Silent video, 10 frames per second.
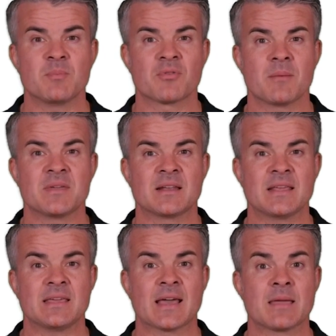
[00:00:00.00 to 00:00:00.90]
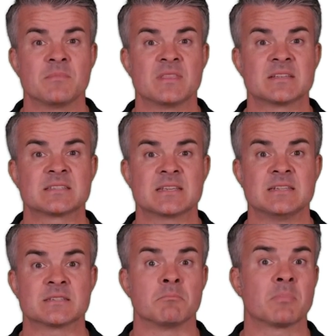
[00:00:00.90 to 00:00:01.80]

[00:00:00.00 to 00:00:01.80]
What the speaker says: Premier League game this season.